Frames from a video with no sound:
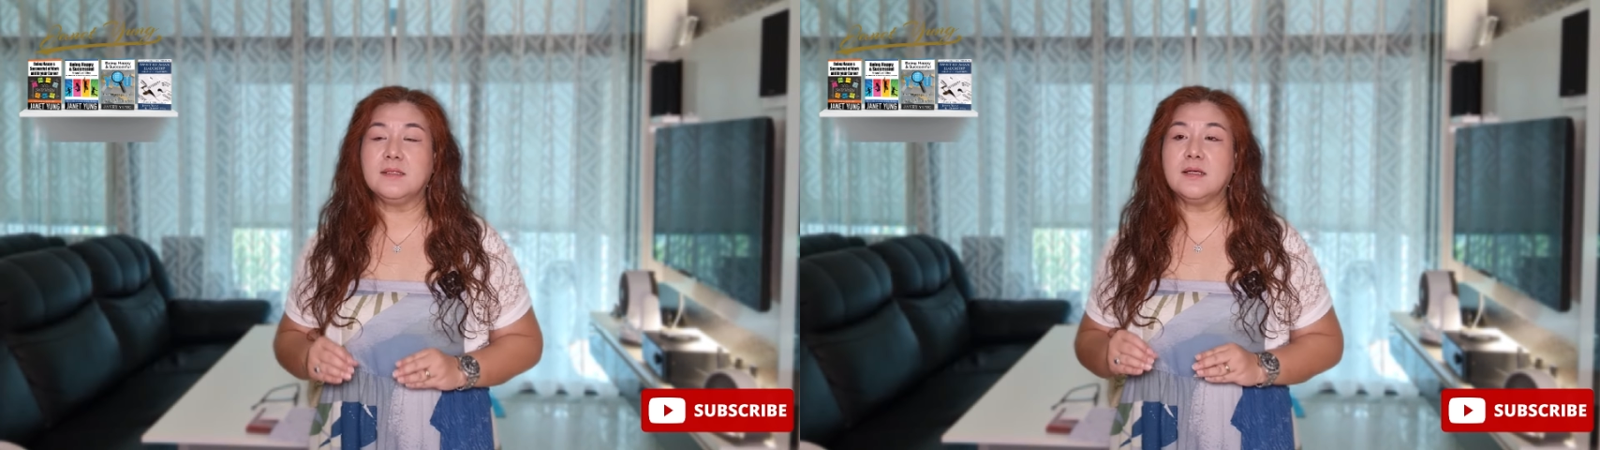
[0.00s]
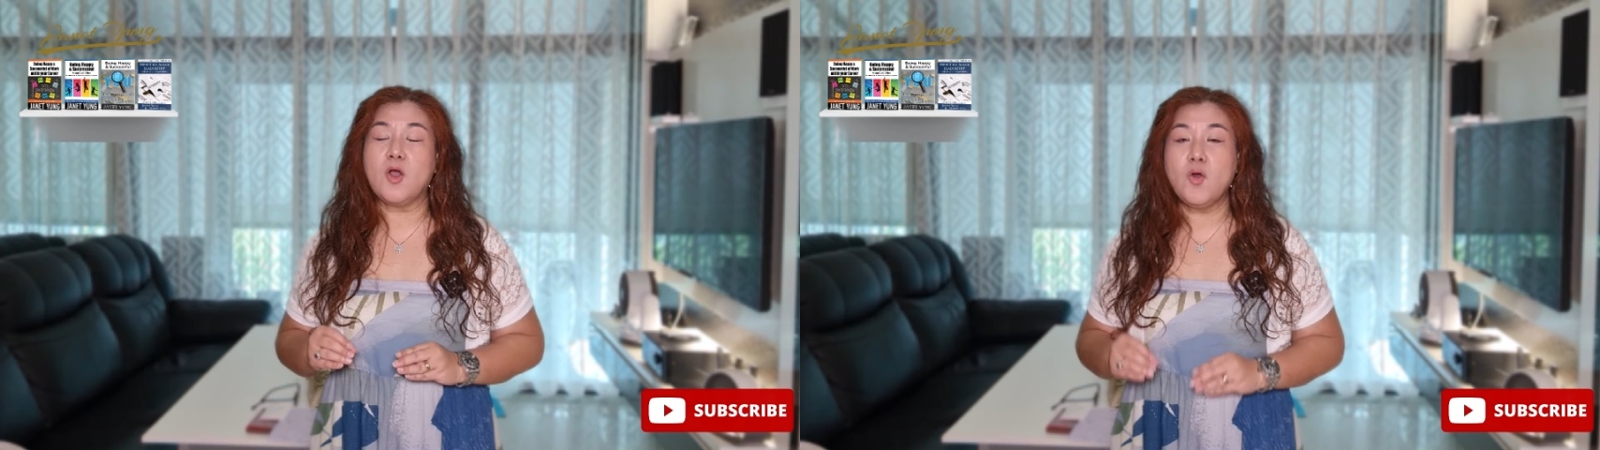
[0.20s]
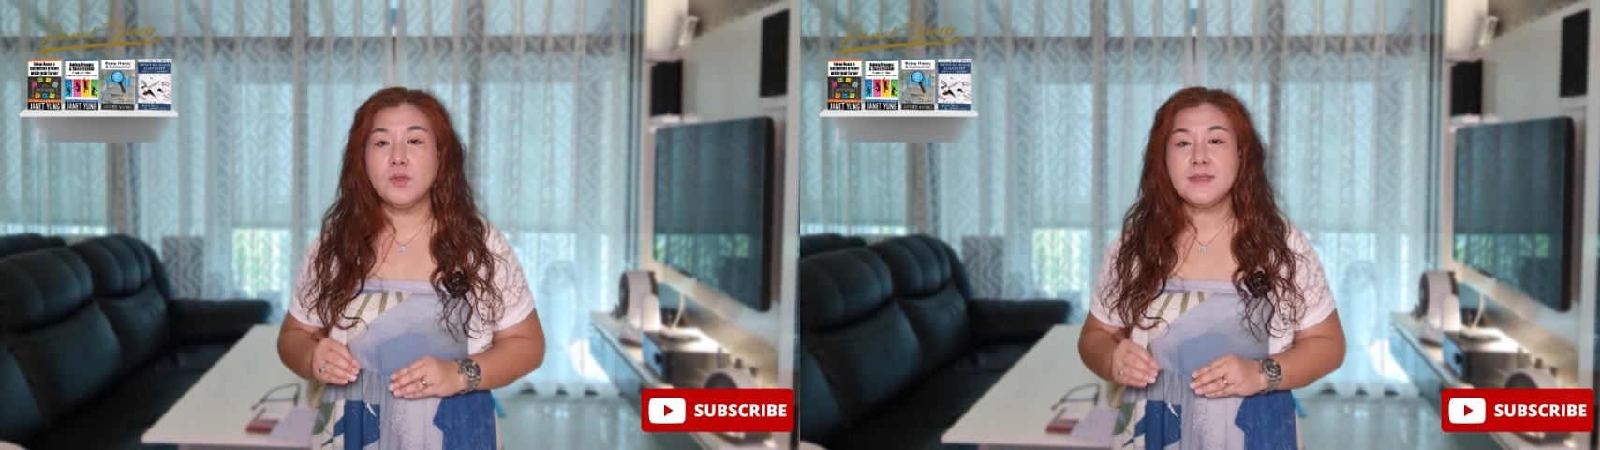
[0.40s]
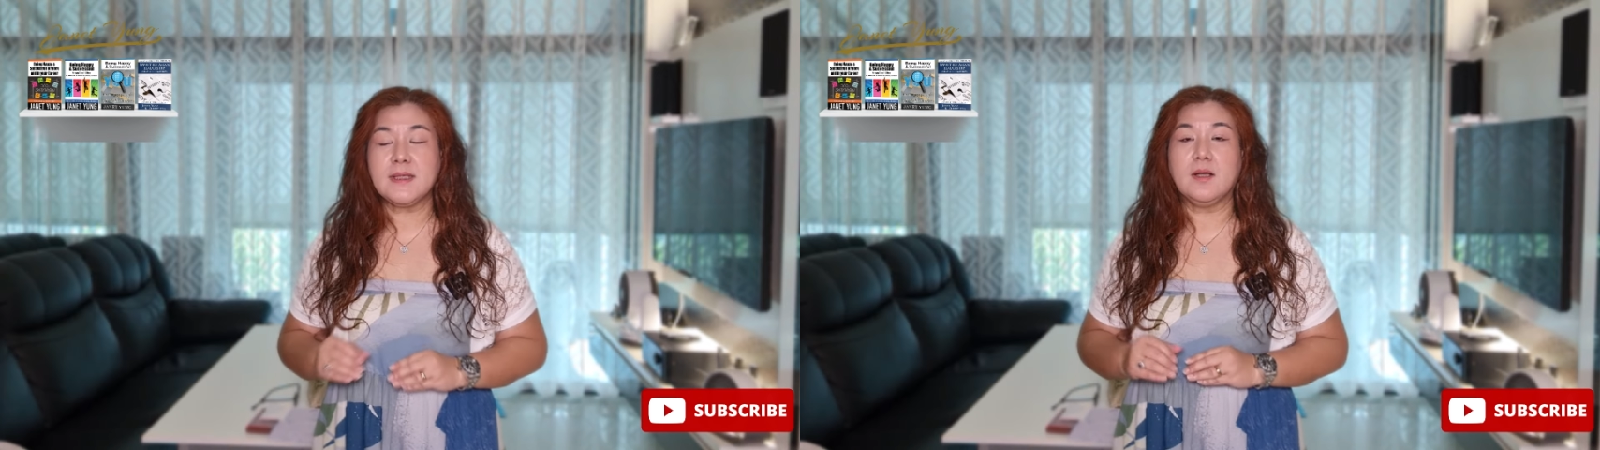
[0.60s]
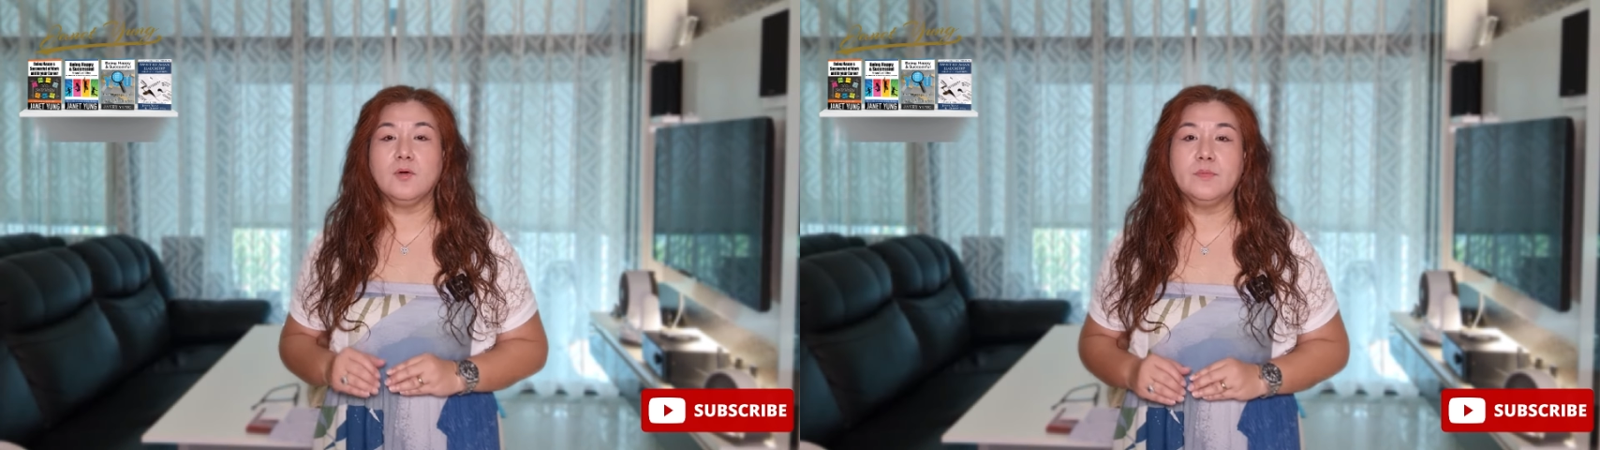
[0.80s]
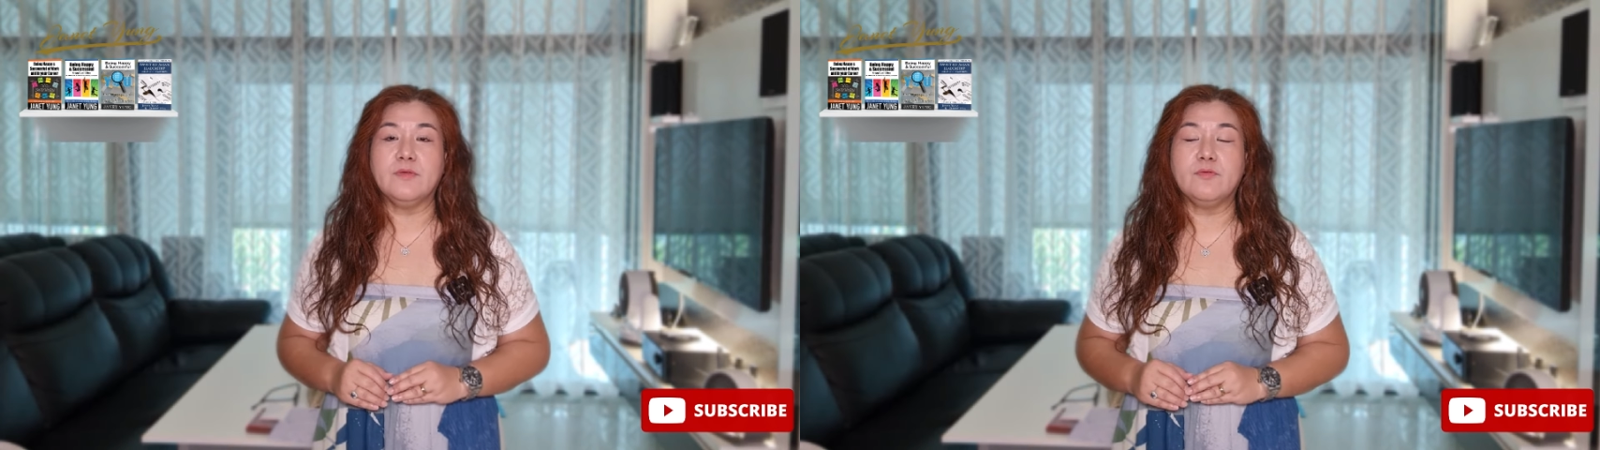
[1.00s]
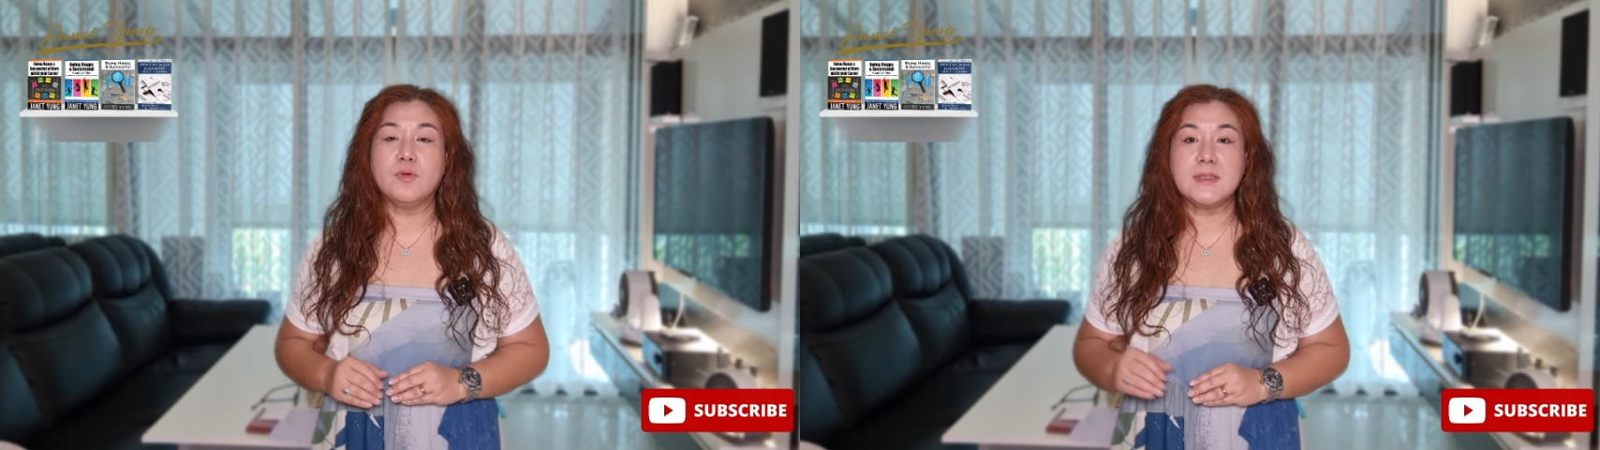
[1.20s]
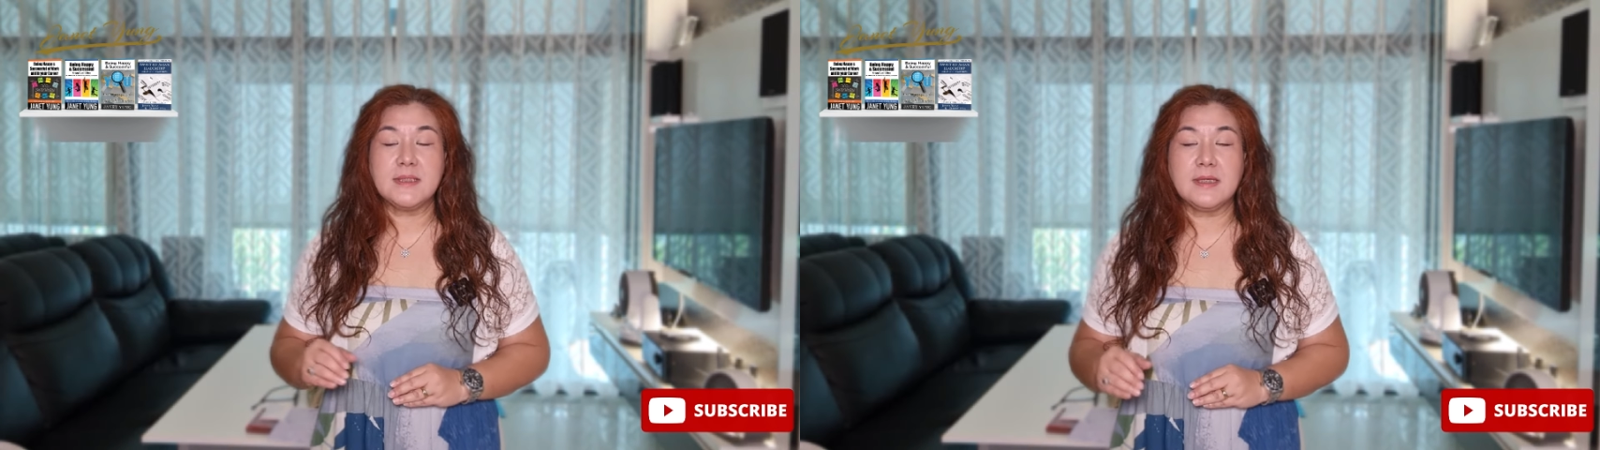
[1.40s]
the course that I'll be focusing